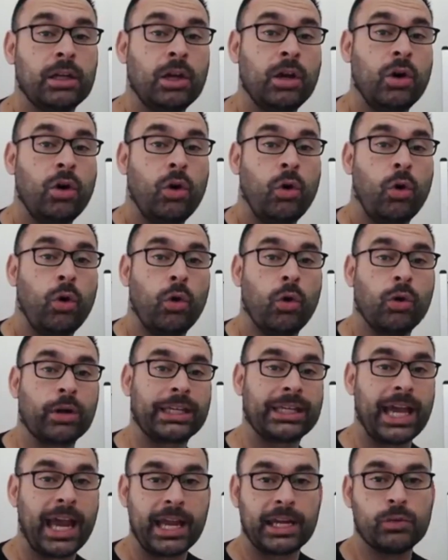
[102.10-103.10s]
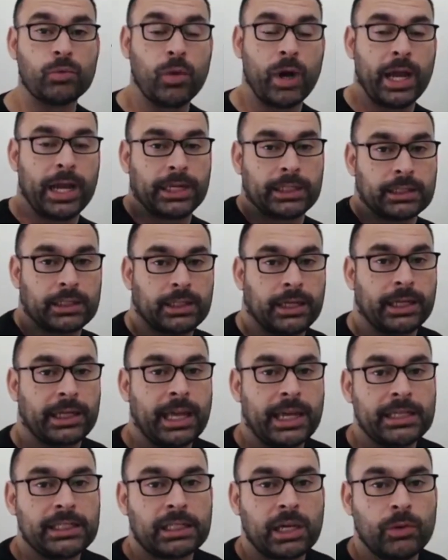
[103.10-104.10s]
or gain weight.
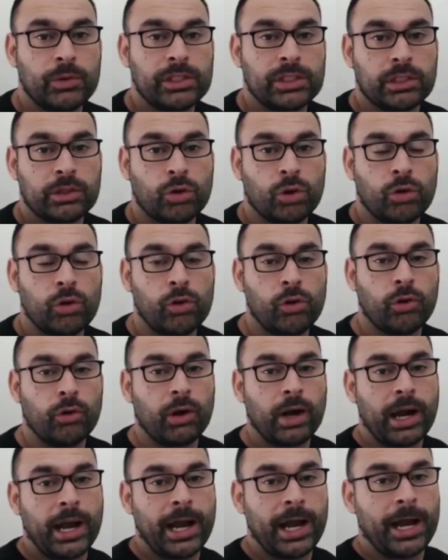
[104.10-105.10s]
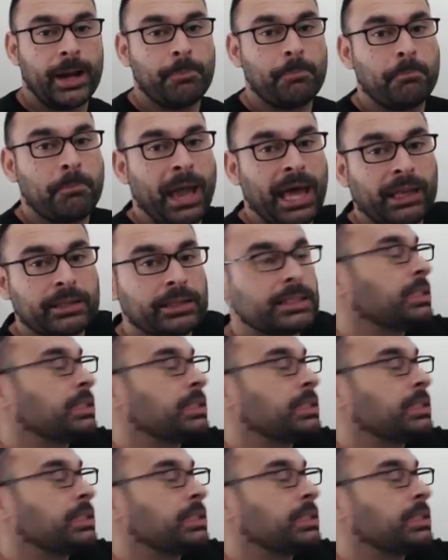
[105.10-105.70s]
Okay, so it's your balance